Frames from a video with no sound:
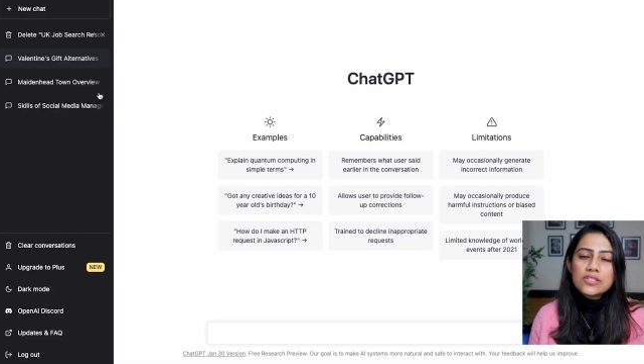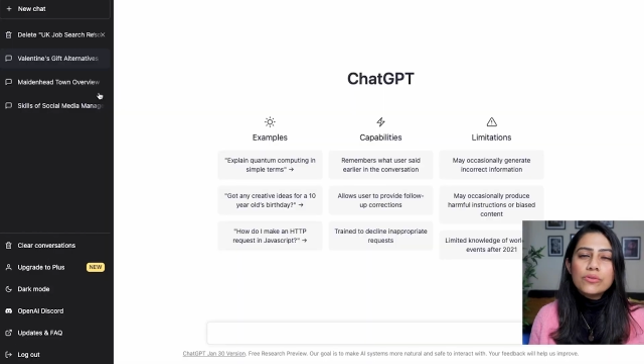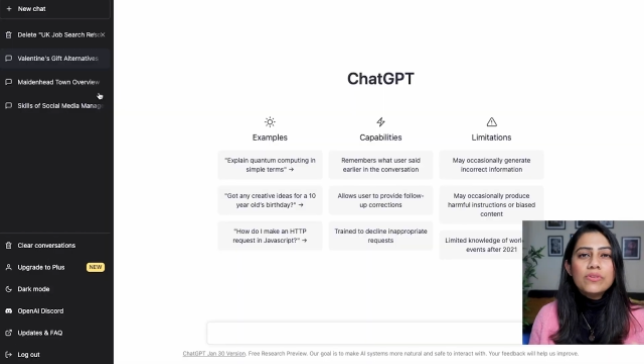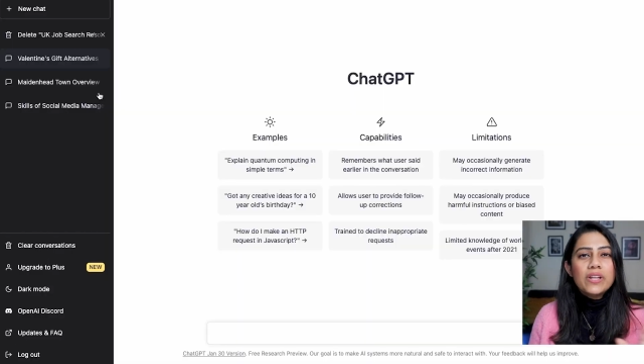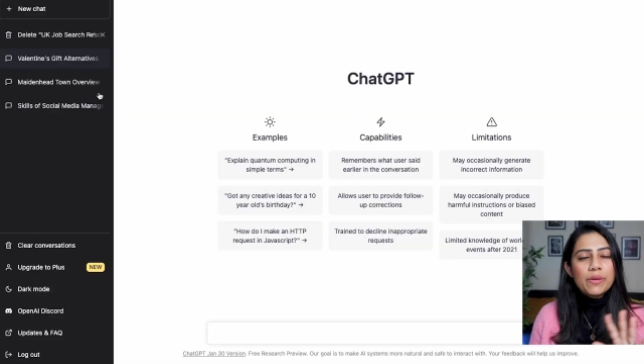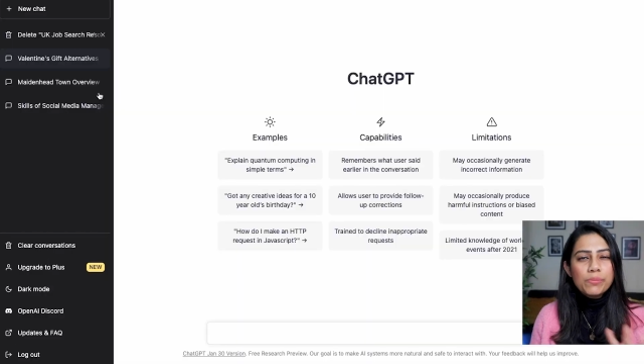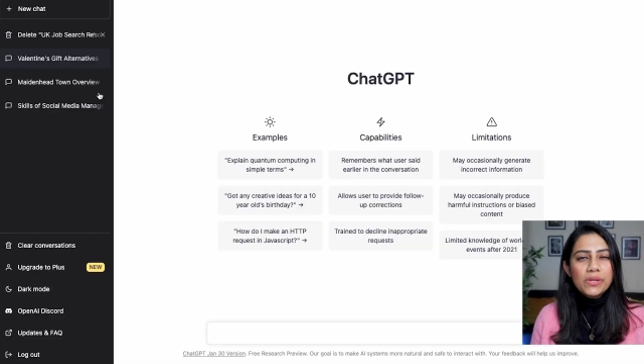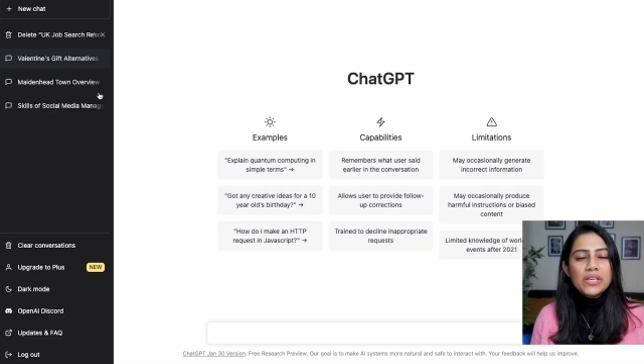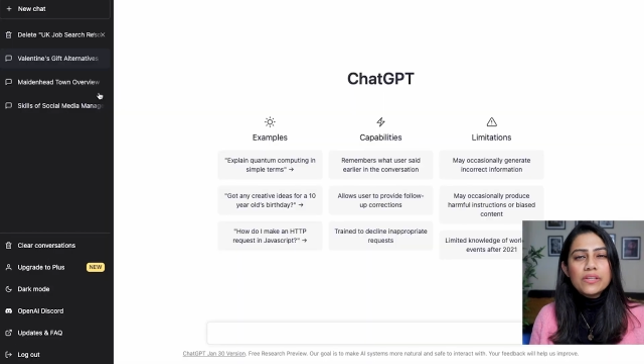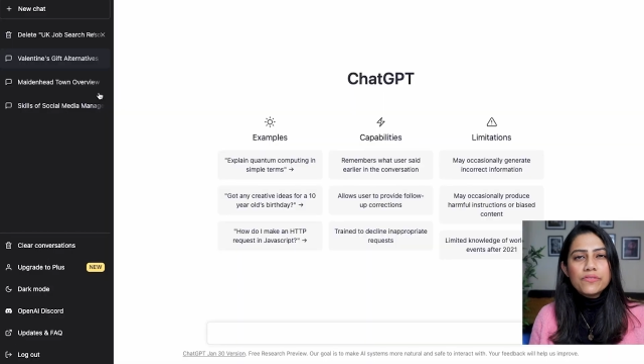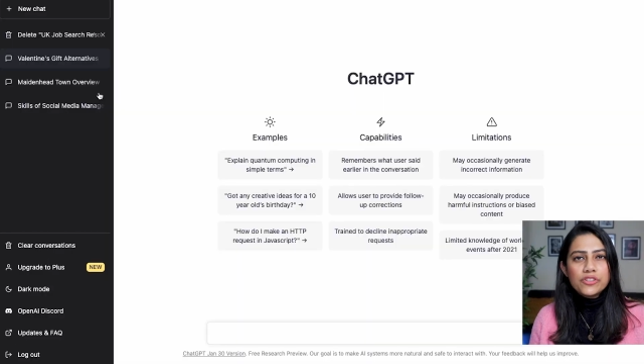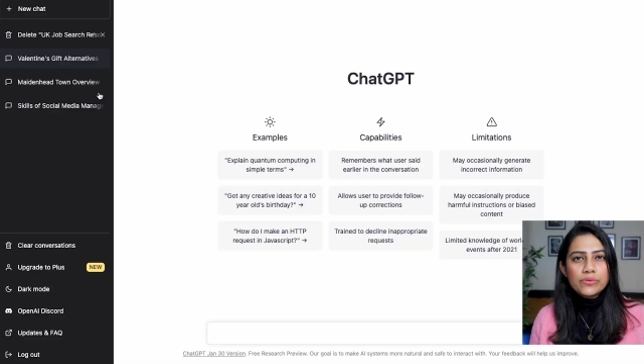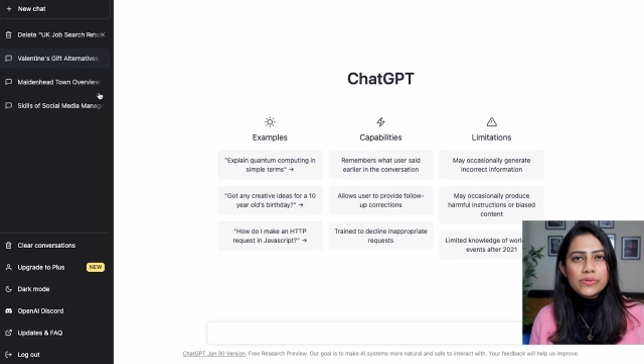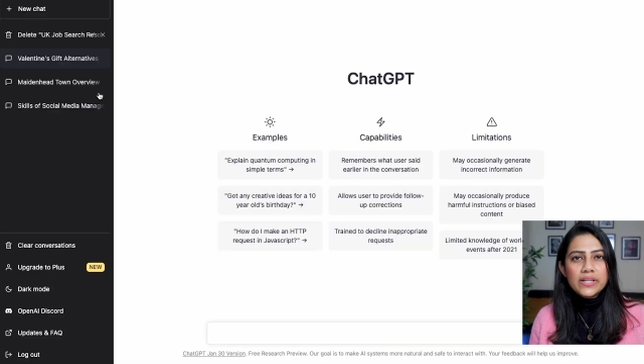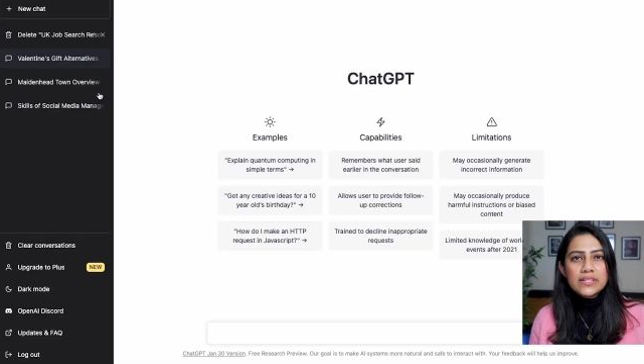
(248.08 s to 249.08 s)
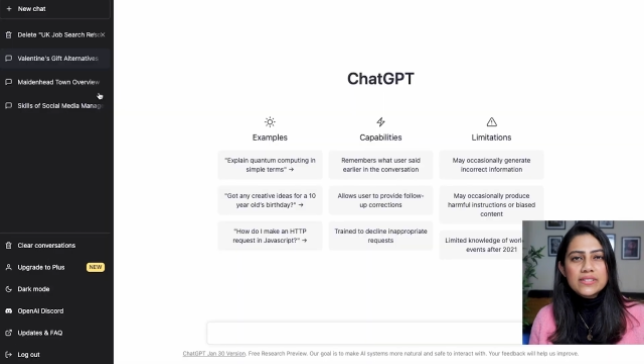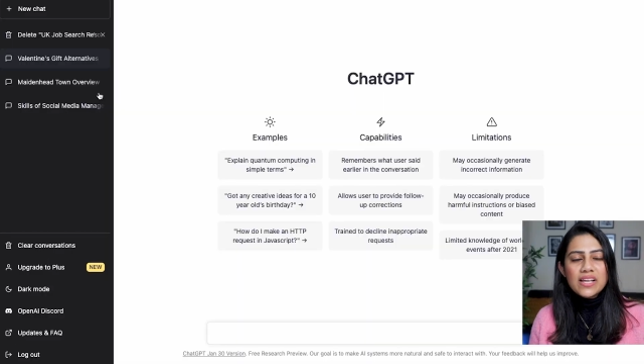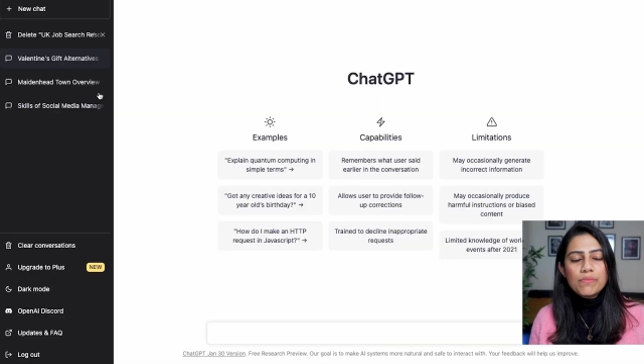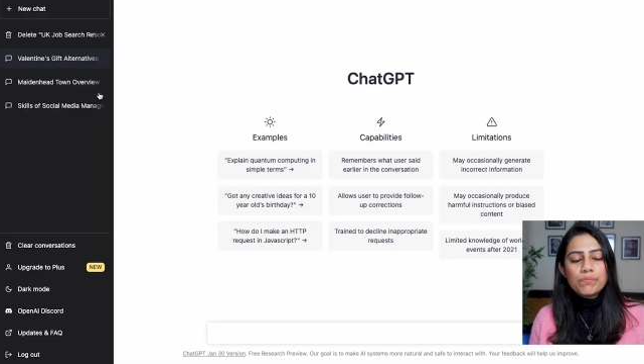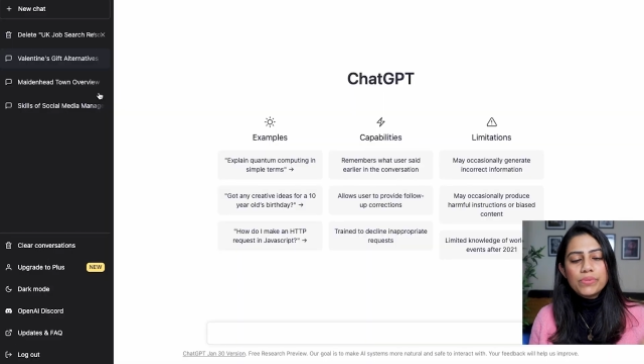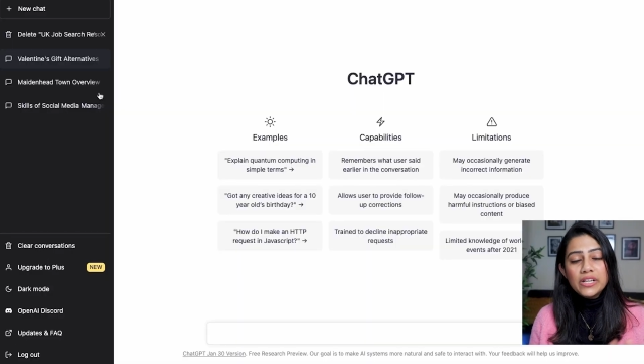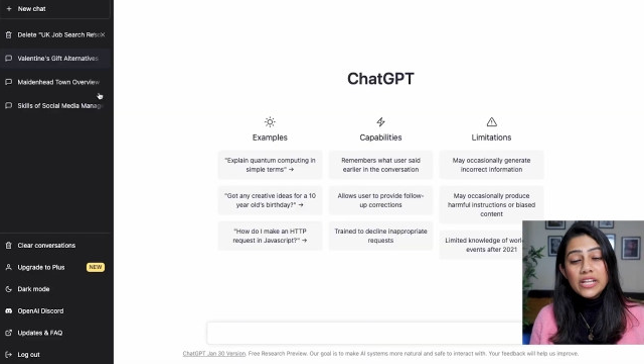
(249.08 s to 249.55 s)
So let me give you an
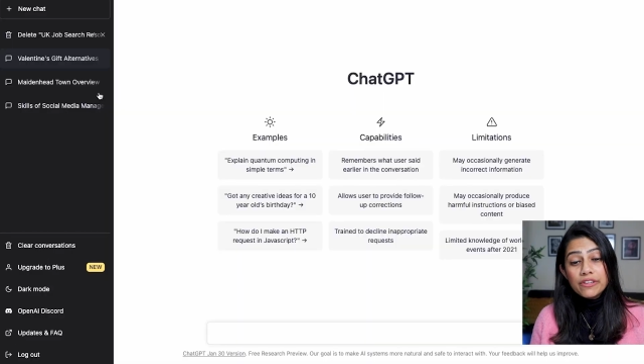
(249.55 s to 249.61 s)
example.